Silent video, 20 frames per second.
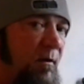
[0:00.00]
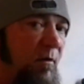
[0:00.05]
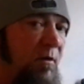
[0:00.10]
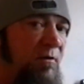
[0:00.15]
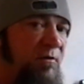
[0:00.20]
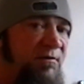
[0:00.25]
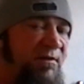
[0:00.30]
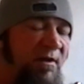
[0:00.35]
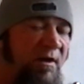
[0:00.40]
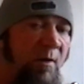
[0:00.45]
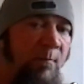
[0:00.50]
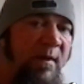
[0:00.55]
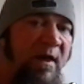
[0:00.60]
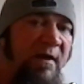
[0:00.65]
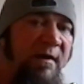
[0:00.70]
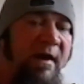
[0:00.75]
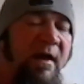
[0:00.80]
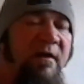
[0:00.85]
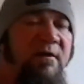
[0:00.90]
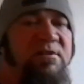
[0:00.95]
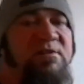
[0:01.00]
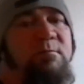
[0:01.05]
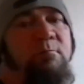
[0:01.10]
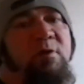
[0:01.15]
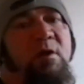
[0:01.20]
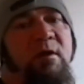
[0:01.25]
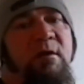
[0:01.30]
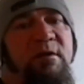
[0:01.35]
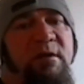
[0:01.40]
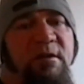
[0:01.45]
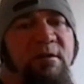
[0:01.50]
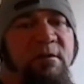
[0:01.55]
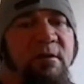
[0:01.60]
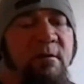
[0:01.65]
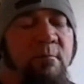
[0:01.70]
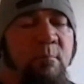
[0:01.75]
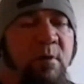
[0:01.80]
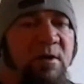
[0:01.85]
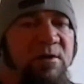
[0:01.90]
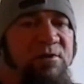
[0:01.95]
When you think about how does the blood get
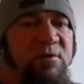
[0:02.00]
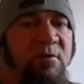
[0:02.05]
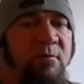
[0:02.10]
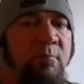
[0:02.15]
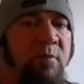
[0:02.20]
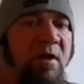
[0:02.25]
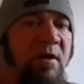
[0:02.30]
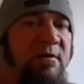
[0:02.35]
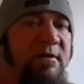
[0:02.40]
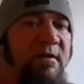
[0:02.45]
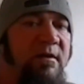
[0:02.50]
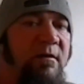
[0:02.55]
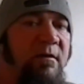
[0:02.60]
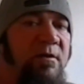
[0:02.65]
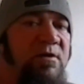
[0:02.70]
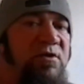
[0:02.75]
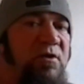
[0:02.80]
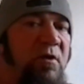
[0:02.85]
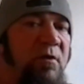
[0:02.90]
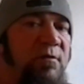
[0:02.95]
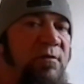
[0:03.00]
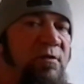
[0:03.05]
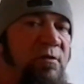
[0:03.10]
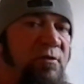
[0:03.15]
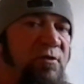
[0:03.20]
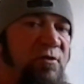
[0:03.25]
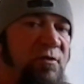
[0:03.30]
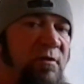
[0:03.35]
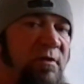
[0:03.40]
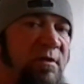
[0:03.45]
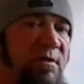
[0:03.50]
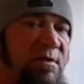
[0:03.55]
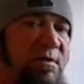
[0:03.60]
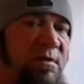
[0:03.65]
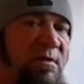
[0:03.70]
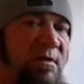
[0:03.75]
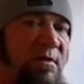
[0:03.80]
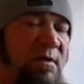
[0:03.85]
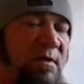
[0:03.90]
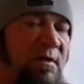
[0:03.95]
to the muscle, blood carries all the
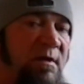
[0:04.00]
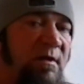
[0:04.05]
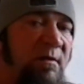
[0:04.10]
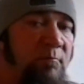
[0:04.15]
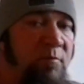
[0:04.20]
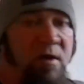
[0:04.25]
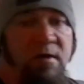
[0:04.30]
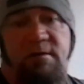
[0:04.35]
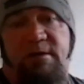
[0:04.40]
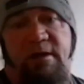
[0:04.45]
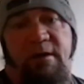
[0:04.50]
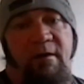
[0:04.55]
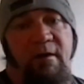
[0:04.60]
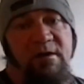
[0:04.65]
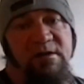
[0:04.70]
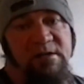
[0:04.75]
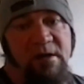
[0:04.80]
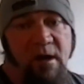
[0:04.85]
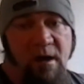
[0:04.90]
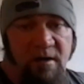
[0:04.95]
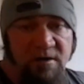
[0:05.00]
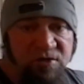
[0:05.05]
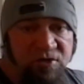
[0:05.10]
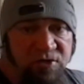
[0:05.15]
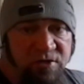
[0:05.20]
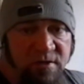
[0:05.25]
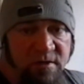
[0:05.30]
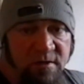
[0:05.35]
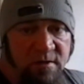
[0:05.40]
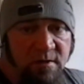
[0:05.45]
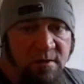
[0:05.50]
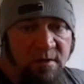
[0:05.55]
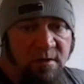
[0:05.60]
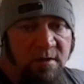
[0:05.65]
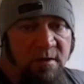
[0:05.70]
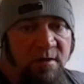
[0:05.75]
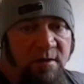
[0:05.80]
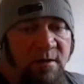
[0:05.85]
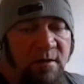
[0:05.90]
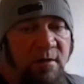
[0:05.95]
nutrients. Blood carries oxygen.
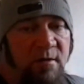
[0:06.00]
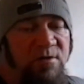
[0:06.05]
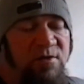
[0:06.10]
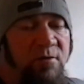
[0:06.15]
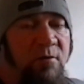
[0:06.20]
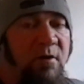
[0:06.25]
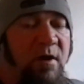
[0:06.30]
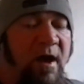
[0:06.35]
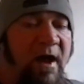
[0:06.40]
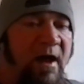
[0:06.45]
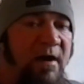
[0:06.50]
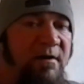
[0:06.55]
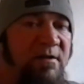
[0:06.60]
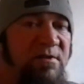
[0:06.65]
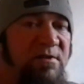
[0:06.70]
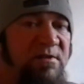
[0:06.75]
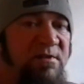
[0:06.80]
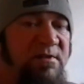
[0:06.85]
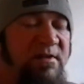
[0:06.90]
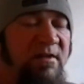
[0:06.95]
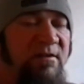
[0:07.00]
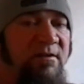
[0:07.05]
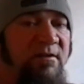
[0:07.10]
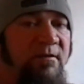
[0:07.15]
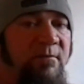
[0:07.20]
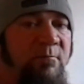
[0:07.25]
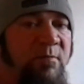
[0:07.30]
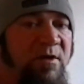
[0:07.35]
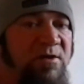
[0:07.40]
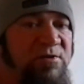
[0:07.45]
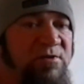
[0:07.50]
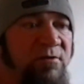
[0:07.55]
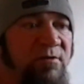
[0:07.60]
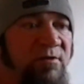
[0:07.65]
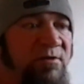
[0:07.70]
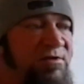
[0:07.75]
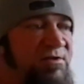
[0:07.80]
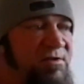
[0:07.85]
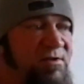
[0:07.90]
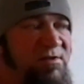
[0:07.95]
So how does this get to the
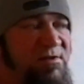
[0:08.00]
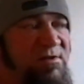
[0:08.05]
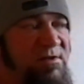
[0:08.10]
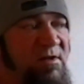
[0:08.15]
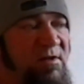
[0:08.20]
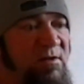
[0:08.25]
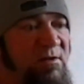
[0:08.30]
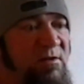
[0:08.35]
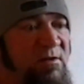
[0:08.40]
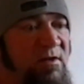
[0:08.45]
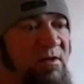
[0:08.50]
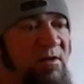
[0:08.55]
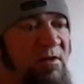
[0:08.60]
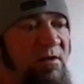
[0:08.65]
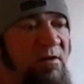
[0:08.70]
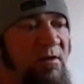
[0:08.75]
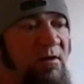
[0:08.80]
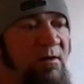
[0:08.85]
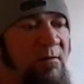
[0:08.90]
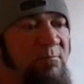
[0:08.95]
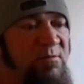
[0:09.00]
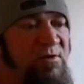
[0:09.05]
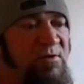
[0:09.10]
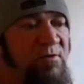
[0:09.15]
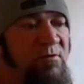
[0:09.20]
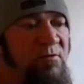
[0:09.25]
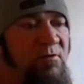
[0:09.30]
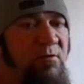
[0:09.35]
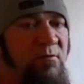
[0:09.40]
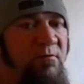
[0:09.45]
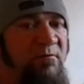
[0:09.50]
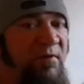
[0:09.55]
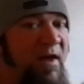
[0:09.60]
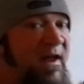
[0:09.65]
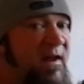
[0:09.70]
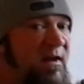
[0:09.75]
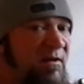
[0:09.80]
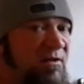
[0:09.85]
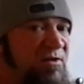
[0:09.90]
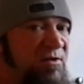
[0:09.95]
muscle? It's just, it comes through the
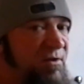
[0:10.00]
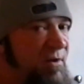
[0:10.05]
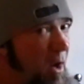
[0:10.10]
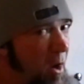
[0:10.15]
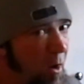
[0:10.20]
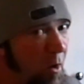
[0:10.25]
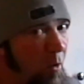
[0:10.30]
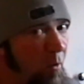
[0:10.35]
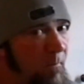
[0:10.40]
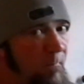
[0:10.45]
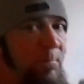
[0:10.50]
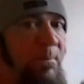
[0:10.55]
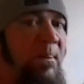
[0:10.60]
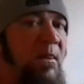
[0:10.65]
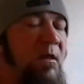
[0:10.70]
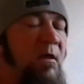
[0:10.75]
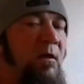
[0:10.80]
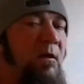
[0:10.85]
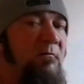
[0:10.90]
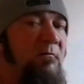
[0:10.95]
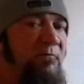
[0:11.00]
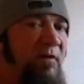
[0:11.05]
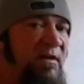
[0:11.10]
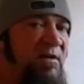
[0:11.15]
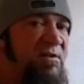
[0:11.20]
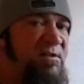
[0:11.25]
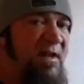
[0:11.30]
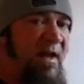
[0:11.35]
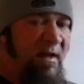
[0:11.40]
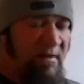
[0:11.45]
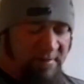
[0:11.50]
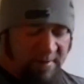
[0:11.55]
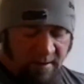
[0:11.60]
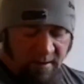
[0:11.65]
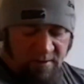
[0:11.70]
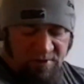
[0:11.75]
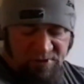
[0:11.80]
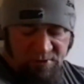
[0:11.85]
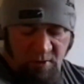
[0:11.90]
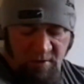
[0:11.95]
veins? No. Veins get
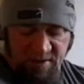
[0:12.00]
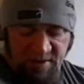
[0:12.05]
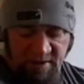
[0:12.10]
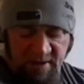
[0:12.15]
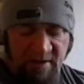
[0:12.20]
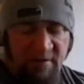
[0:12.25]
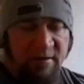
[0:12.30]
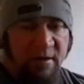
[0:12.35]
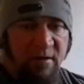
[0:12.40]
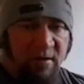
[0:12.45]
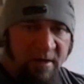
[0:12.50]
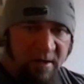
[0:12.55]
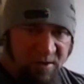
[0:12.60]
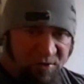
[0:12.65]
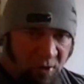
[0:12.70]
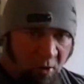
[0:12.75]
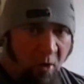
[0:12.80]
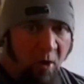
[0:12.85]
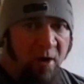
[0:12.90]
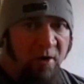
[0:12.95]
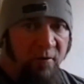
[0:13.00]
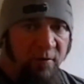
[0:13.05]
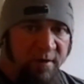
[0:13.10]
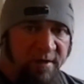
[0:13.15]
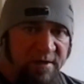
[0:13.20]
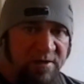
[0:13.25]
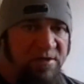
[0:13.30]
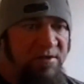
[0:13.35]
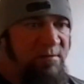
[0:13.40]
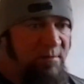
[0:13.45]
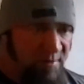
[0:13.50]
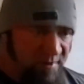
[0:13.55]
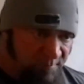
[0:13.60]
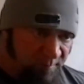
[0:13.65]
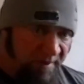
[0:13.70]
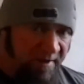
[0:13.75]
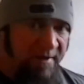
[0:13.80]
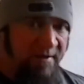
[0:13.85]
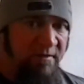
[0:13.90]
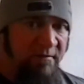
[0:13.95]
there, start to get there as arteries
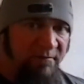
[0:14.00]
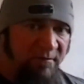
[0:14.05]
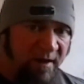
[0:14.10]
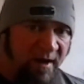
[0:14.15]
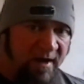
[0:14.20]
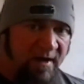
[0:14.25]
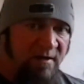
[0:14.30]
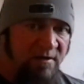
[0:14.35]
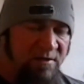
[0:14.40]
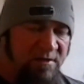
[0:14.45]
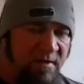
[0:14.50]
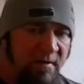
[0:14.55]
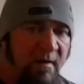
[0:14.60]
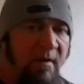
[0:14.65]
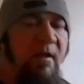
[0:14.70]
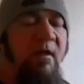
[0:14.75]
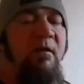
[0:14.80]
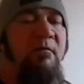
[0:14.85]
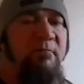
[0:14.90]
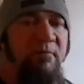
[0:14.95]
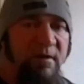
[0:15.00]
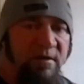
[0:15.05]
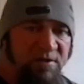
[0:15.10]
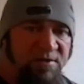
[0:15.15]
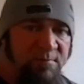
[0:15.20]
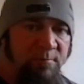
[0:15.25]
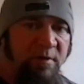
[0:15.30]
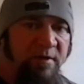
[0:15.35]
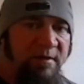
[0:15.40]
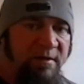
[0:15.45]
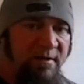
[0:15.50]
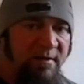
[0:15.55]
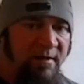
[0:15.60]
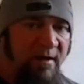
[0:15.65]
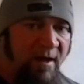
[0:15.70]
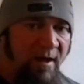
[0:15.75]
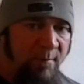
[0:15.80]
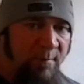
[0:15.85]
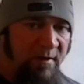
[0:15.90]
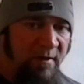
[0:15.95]
split into veins. Veins split into
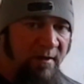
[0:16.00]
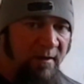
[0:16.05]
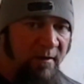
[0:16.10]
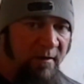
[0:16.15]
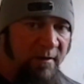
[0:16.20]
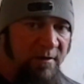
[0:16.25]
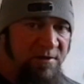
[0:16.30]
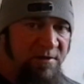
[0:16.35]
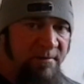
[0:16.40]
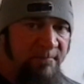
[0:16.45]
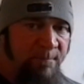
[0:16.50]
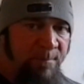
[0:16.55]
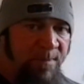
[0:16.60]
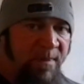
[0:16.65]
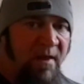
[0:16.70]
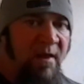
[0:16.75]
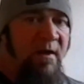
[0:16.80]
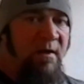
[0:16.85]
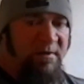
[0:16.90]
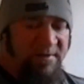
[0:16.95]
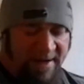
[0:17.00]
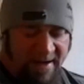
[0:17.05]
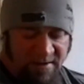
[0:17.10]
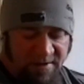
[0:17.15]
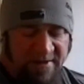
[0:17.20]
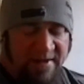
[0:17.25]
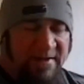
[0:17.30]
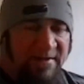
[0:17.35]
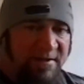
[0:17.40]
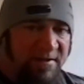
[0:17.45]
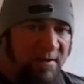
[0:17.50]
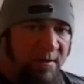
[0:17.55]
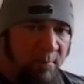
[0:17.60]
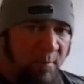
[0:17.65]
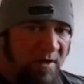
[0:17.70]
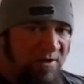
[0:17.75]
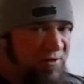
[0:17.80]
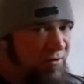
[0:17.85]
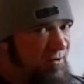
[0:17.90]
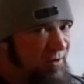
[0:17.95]
capillaries. Down into the
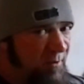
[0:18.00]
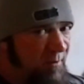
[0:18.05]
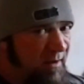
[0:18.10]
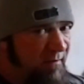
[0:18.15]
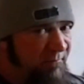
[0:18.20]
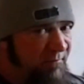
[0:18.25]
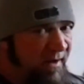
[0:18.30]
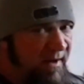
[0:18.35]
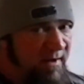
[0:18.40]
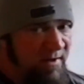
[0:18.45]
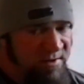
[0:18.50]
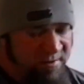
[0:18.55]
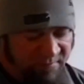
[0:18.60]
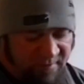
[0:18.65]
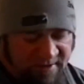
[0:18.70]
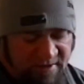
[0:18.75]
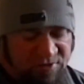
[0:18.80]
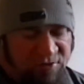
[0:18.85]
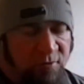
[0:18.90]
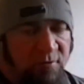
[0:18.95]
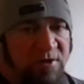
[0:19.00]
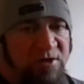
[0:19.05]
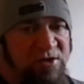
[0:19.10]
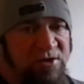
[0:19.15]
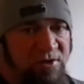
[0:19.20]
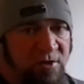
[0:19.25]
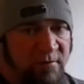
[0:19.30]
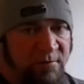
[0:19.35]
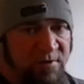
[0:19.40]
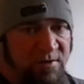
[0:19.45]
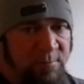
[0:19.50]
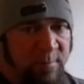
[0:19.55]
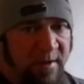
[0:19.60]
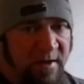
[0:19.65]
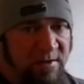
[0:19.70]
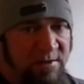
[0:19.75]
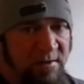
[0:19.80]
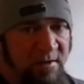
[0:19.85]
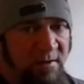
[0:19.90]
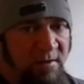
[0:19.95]
muscle, you don't have veins. The veins are on the surface,
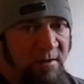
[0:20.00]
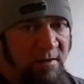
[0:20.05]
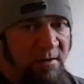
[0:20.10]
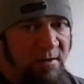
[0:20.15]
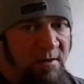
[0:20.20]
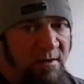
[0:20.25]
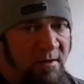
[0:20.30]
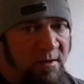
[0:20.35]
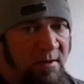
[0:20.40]
basically.